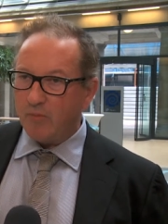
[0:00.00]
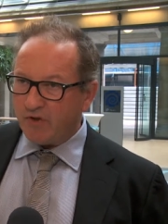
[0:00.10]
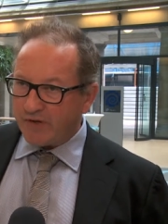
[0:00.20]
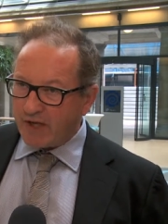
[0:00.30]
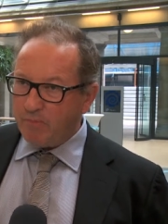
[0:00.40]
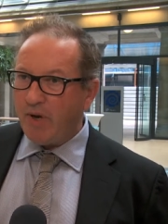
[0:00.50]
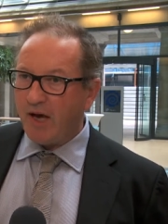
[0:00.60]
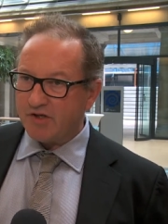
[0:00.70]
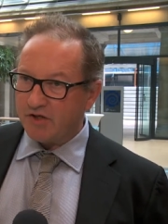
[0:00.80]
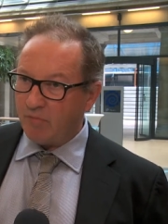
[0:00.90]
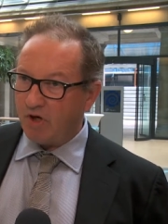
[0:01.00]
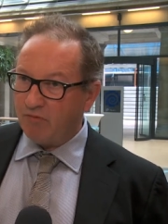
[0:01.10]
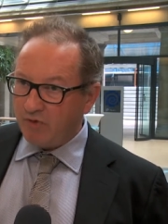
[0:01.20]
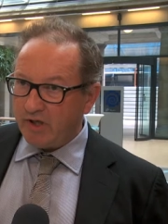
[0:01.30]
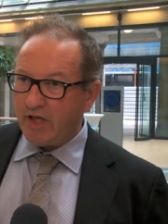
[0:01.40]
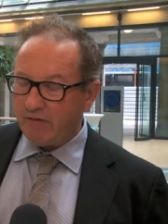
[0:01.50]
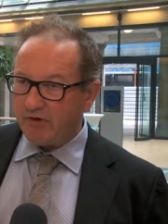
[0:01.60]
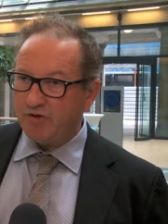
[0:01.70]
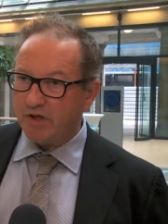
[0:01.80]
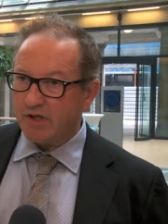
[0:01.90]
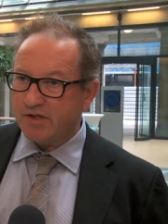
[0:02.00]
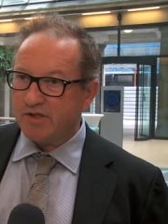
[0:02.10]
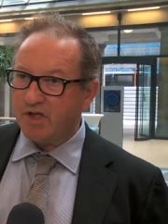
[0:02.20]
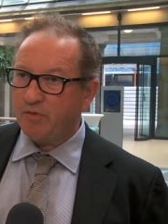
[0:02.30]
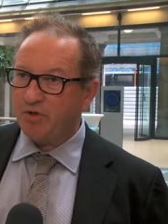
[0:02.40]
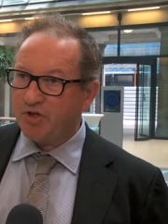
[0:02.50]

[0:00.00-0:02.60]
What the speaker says: but the impact on my really heavy drinkers is going to be